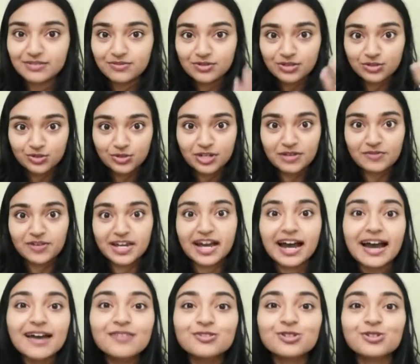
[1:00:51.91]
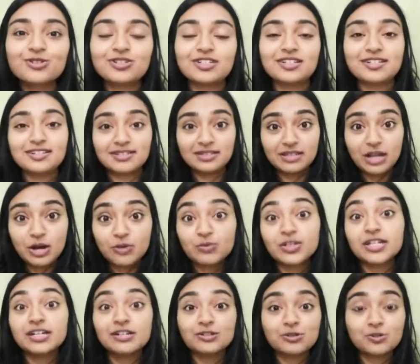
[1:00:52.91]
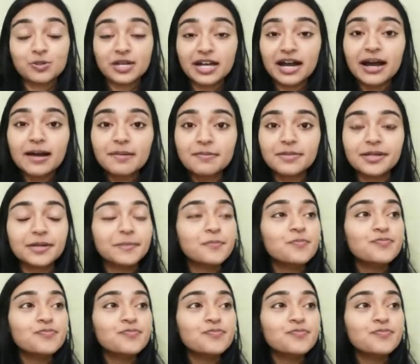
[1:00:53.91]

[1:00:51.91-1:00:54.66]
If we have those things, now we get to be happy.